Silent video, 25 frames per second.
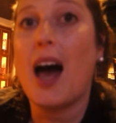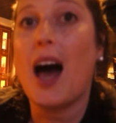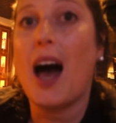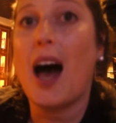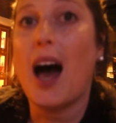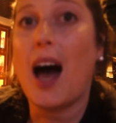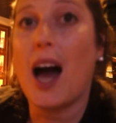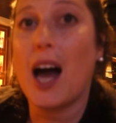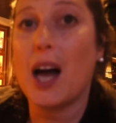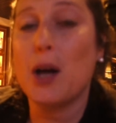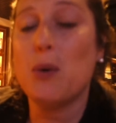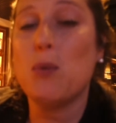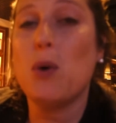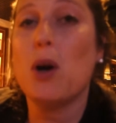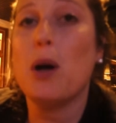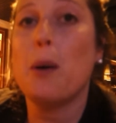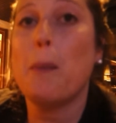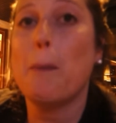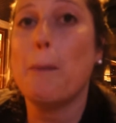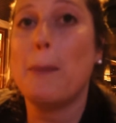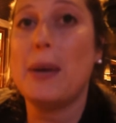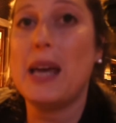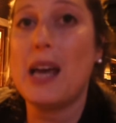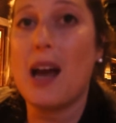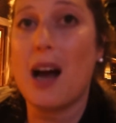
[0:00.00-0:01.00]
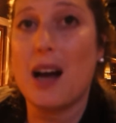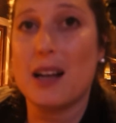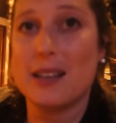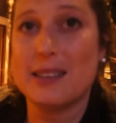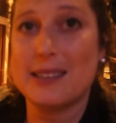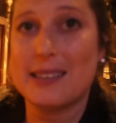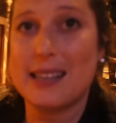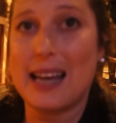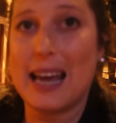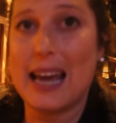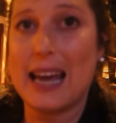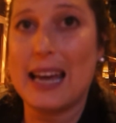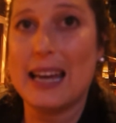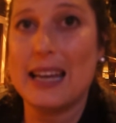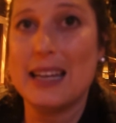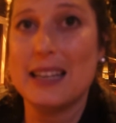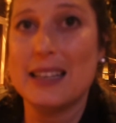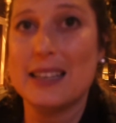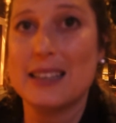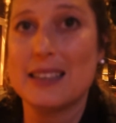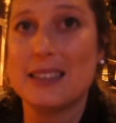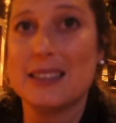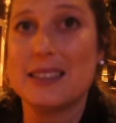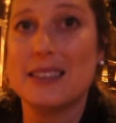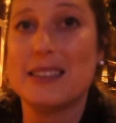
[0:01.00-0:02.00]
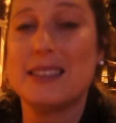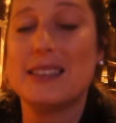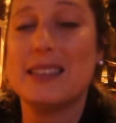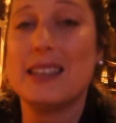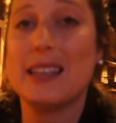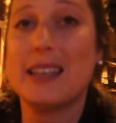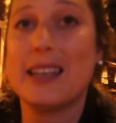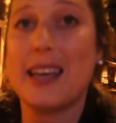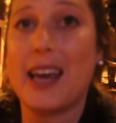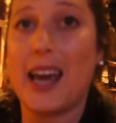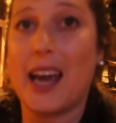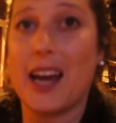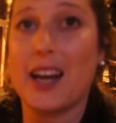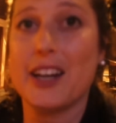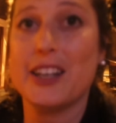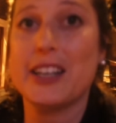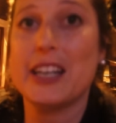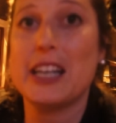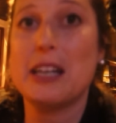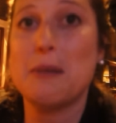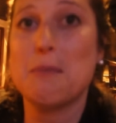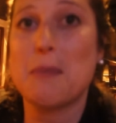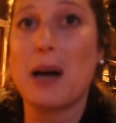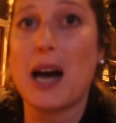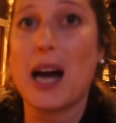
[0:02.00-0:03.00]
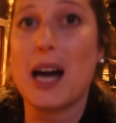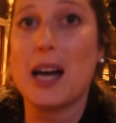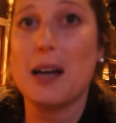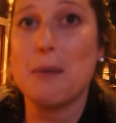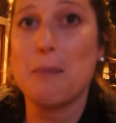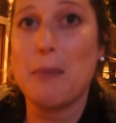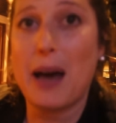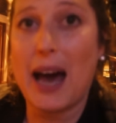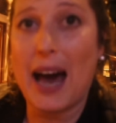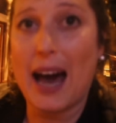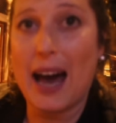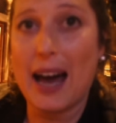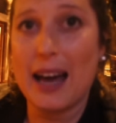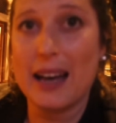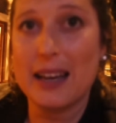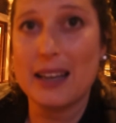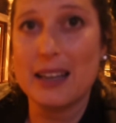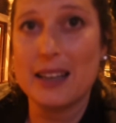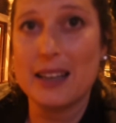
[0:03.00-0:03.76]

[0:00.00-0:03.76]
I want Beyonce to carry my bag.